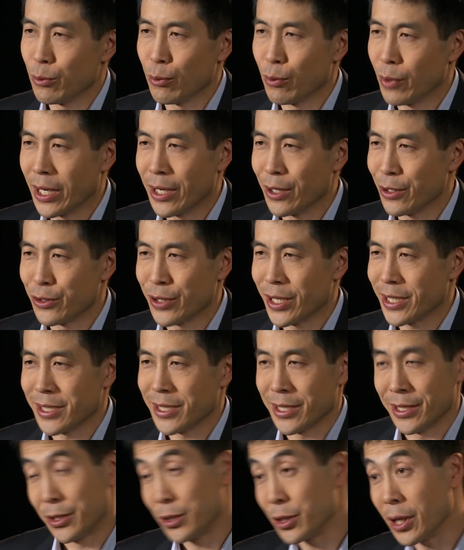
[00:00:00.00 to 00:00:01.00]
way to address
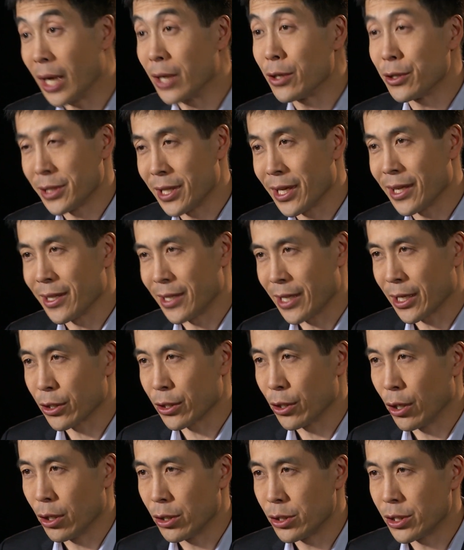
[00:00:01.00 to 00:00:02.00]
it is understand the
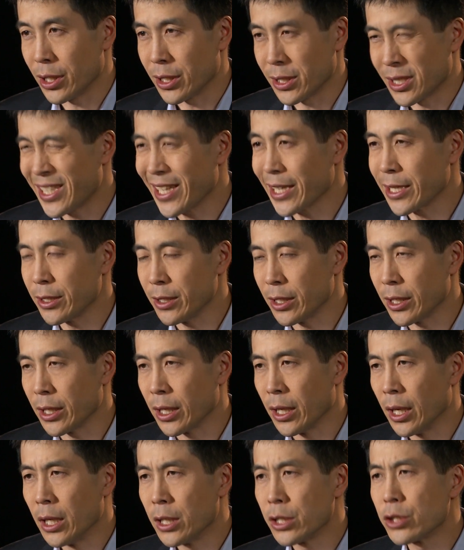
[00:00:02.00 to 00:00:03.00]
technology, and secondly,
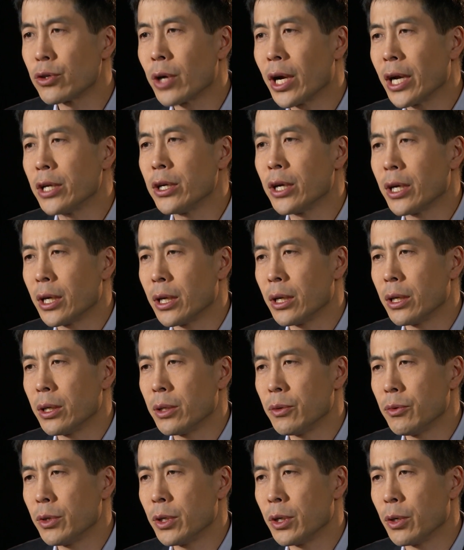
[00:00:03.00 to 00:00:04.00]
try to
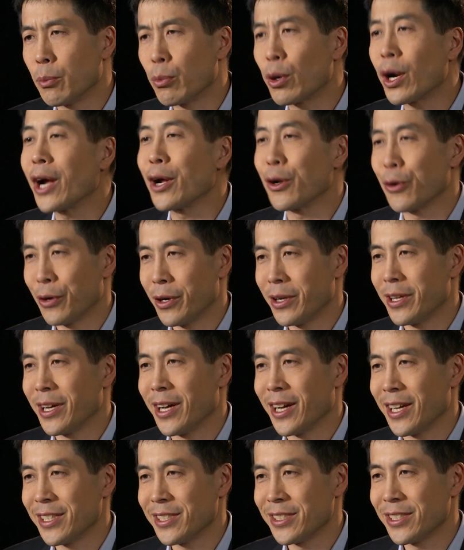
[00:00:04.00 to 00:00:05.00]
you know,
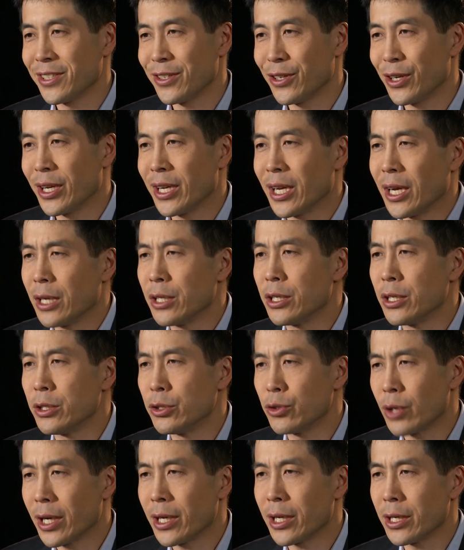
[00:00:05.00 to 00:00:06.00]
prioritize, right? And
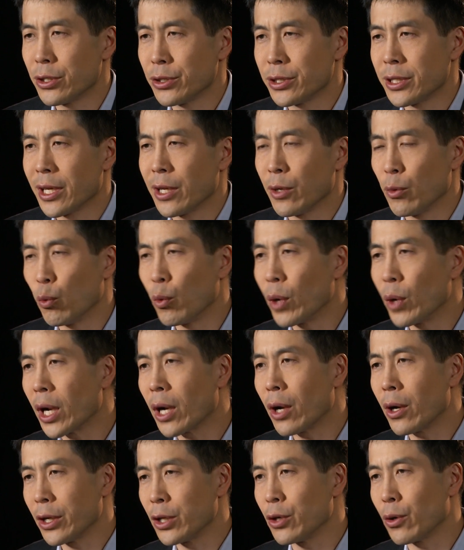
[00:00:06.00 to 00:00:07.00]
try to understand
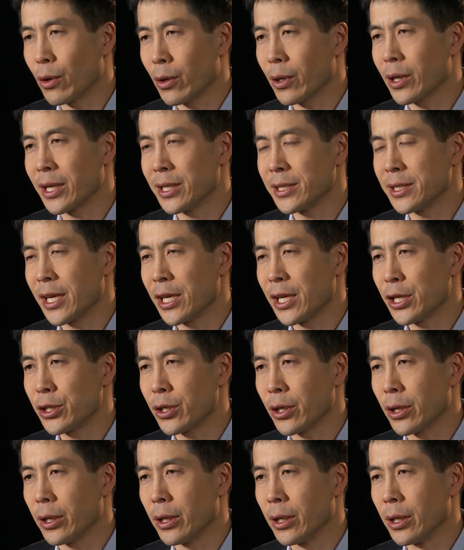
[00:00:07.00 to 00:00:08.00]
where in your
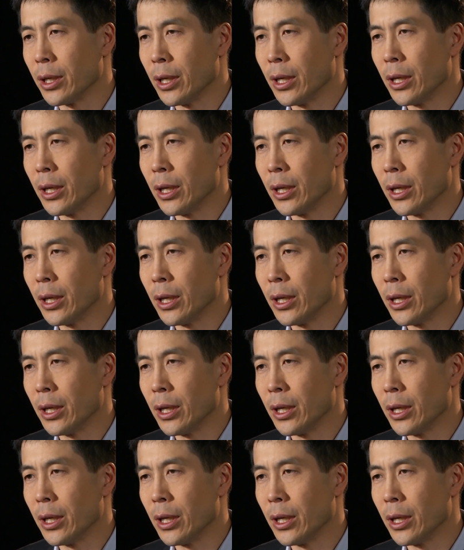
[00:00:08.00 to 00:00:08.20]
organization